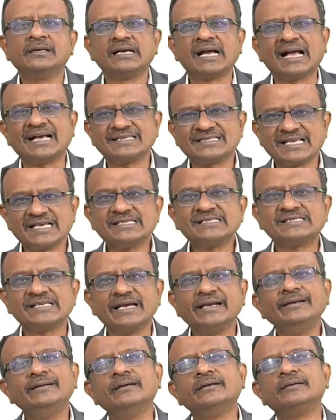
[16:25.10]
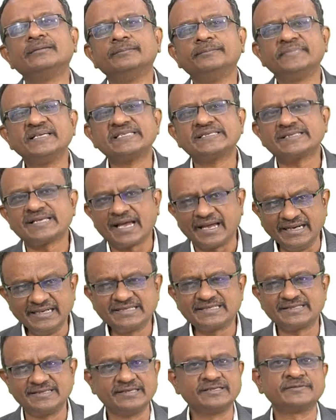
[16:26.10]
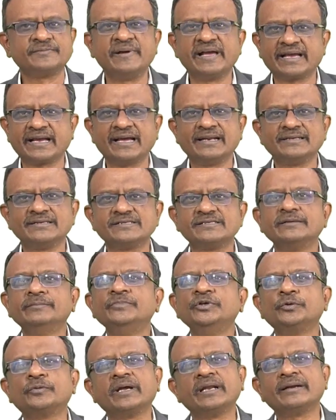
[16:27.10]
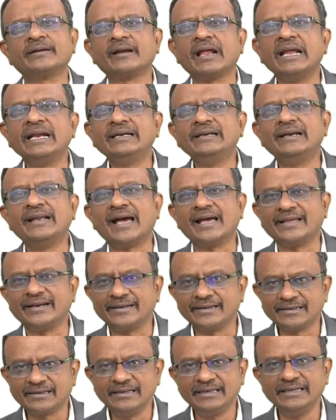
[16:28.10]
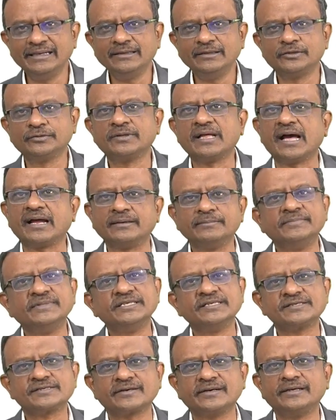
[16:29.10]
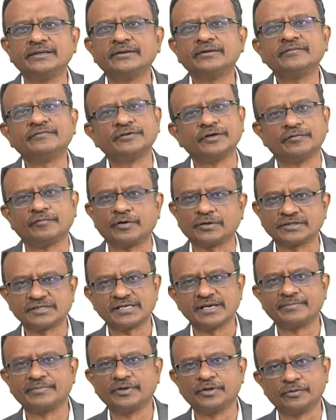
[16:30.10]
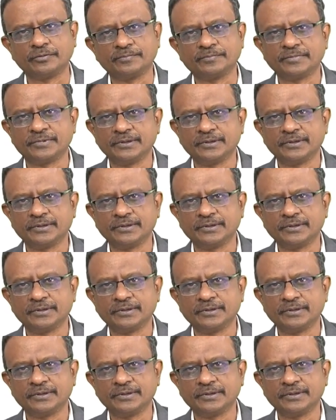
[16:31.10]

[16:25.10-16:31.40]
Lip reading: As I said, besides this mechanism, you can write directly to the administrator of your WhatsApp group.